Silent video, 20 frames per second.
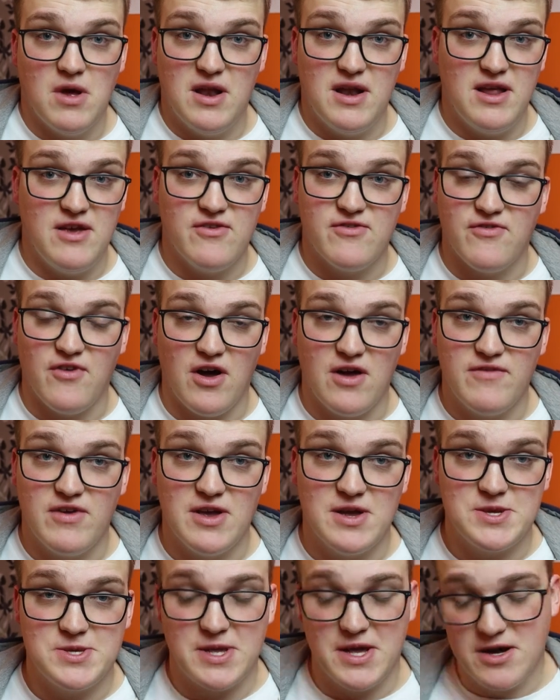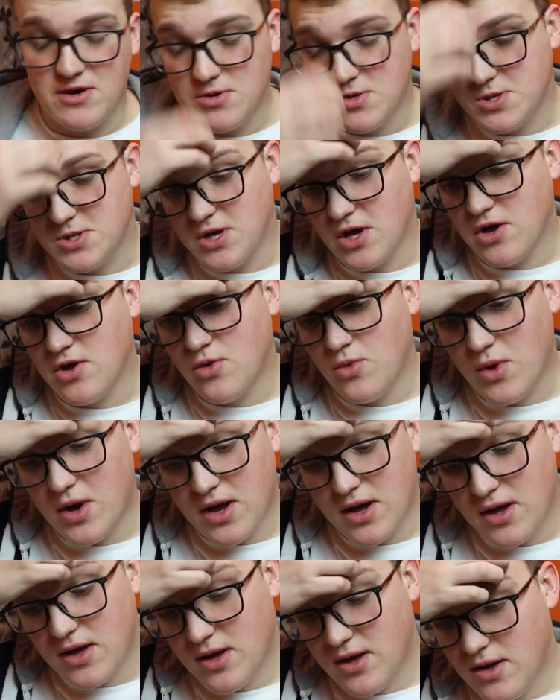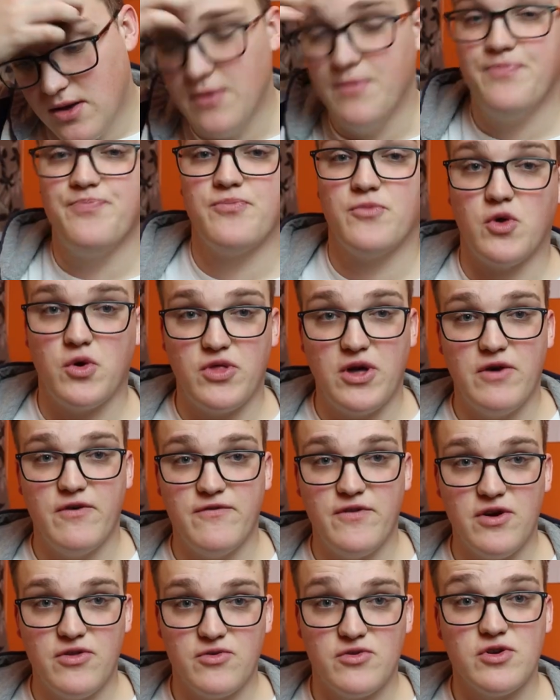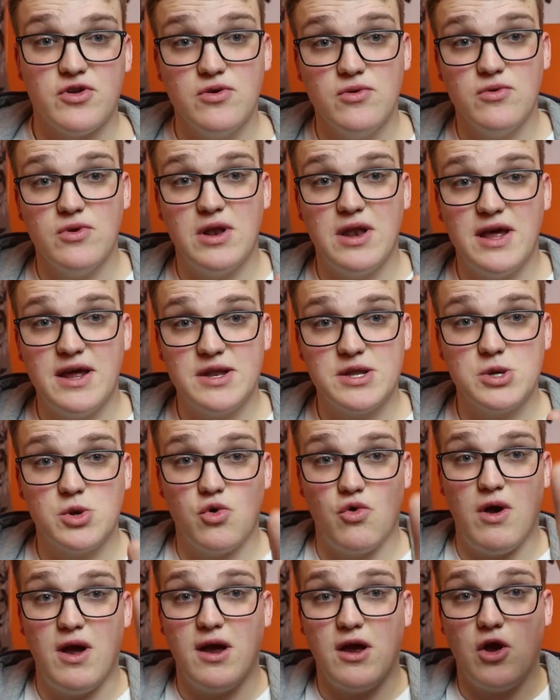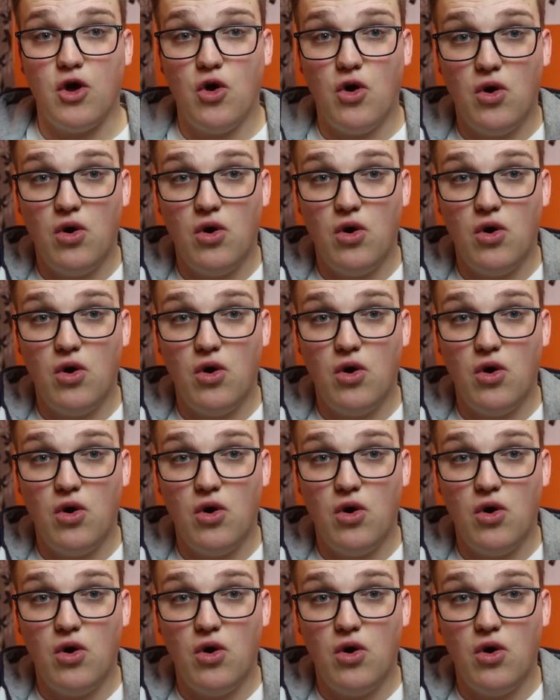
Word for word: at least five years now. So uh, without further ado, let's crack